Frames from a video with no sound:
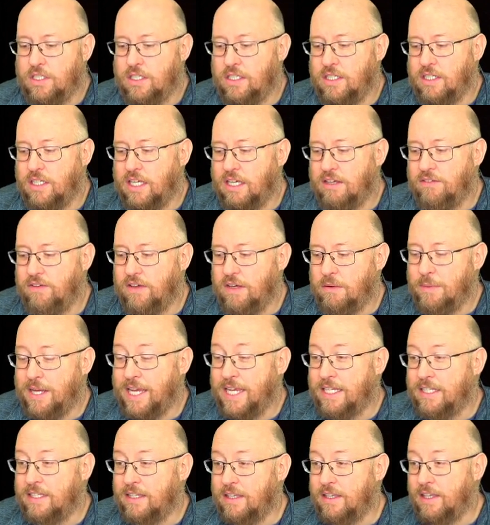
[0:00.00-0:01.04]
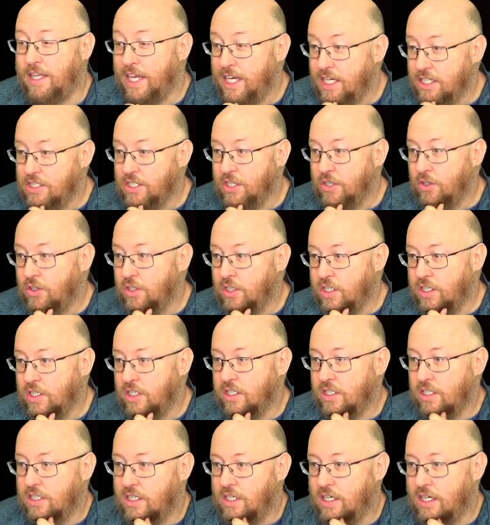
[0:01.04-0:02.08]
him a late hook
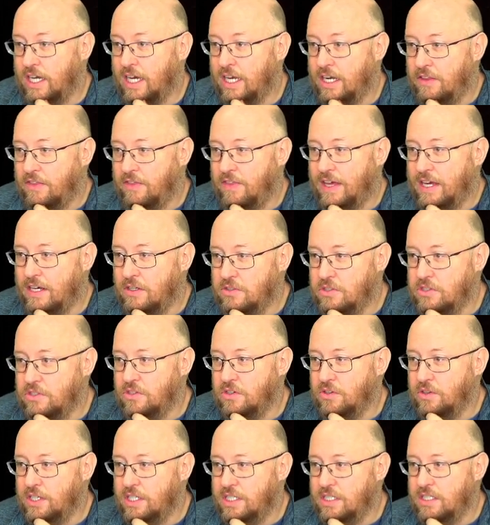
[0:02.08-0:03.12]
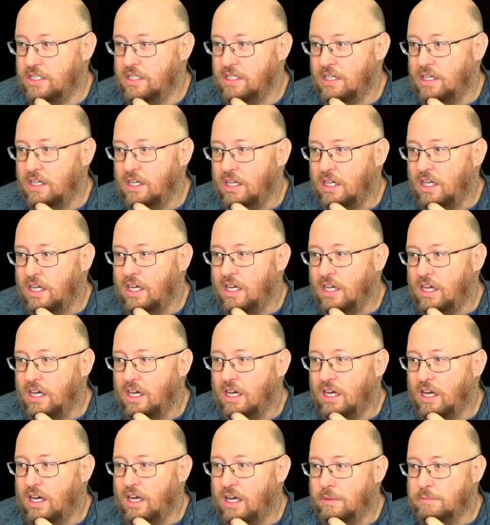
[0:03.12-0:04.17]
at 1,000 grit,
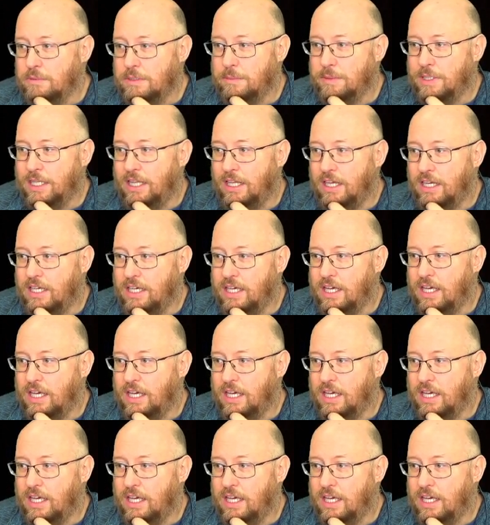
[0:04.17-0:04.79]
something like